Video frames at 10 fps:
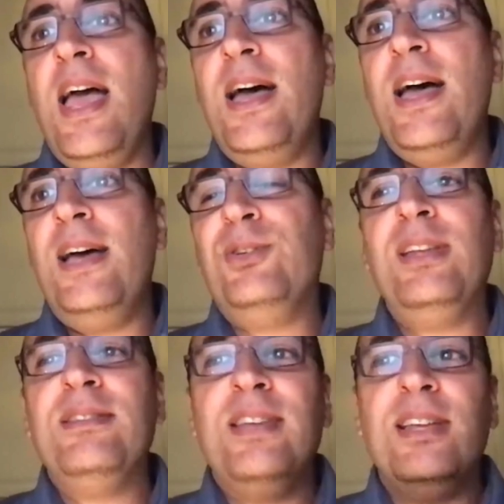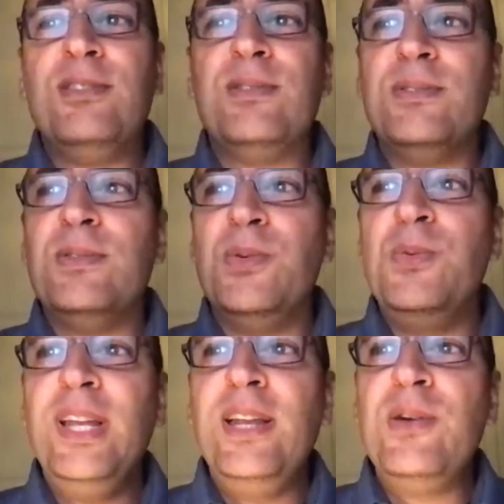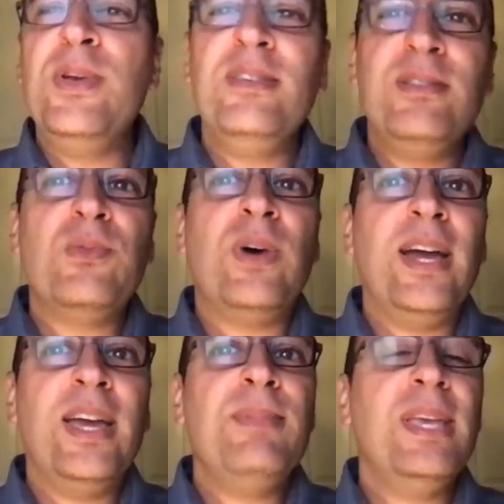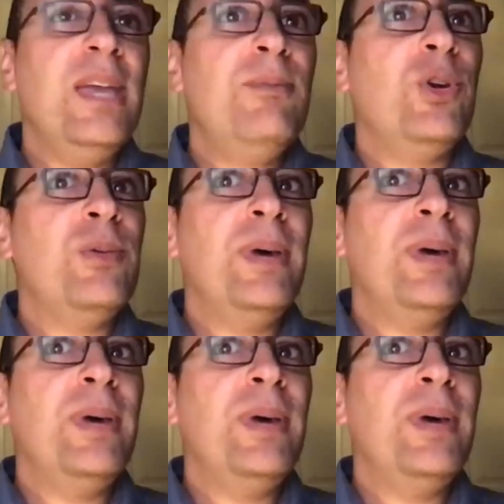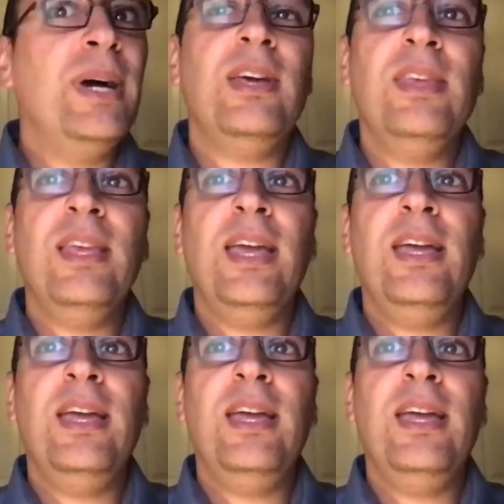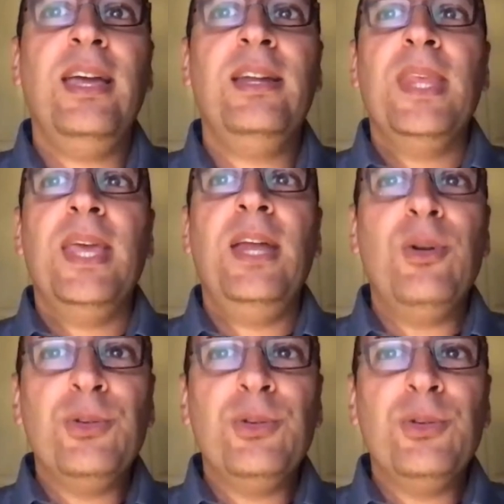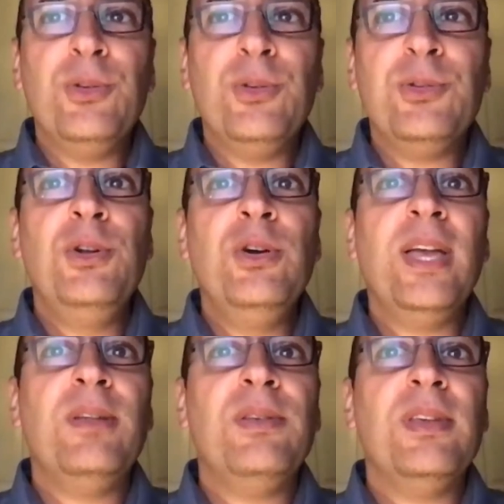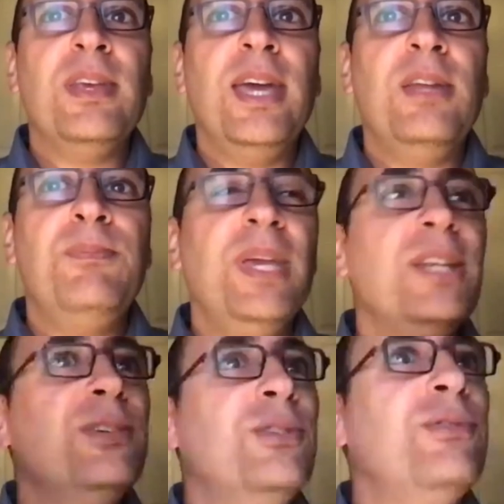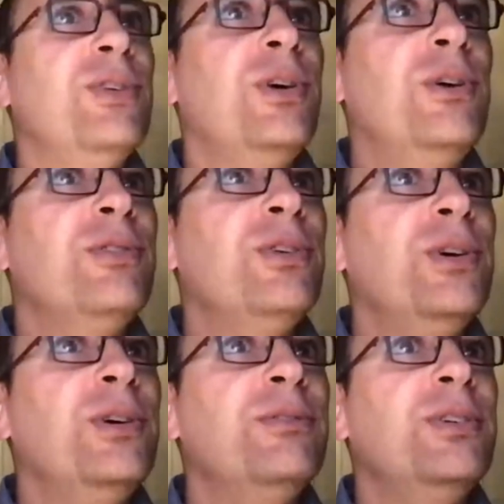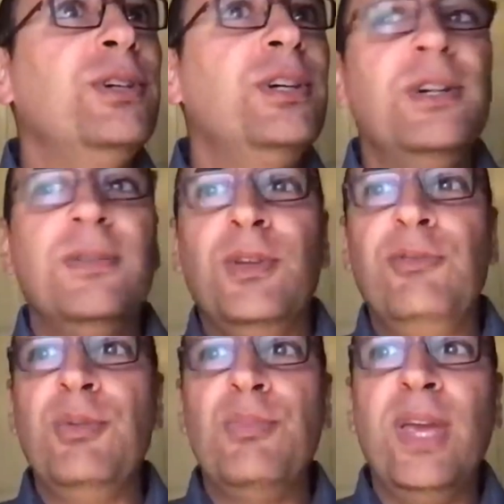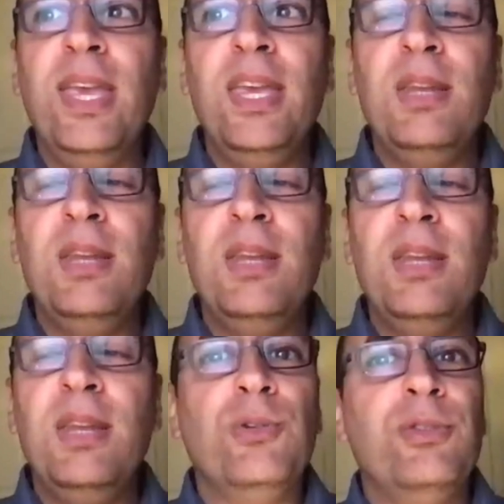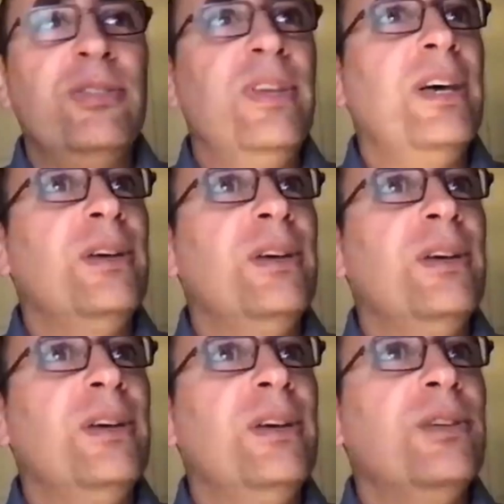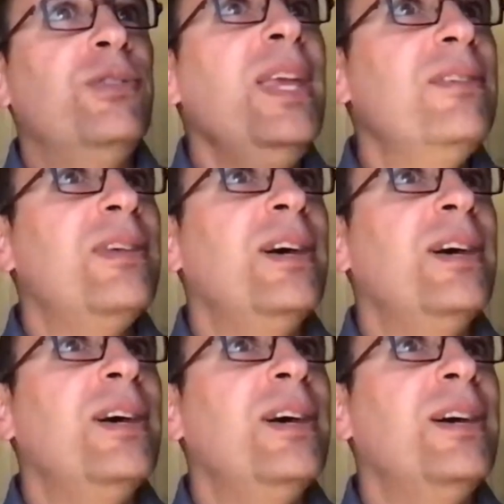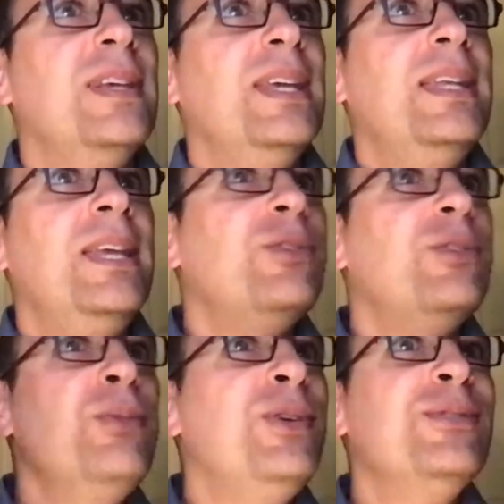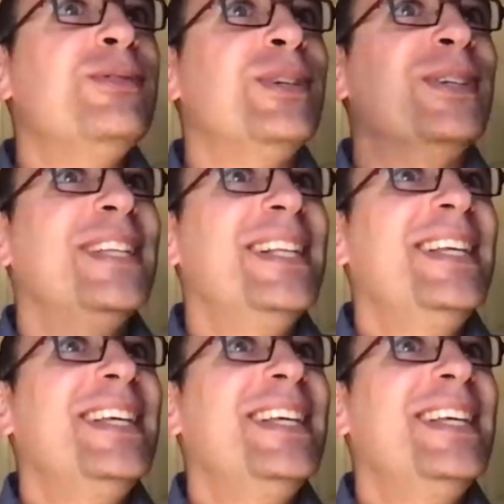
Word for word: Uh, so that that's really reason why I became a neurobiologist, I think. And and also if you look at at pictures of a, of a, of a, of the brain, but also of the cells of the brain cells, they are so beautiful,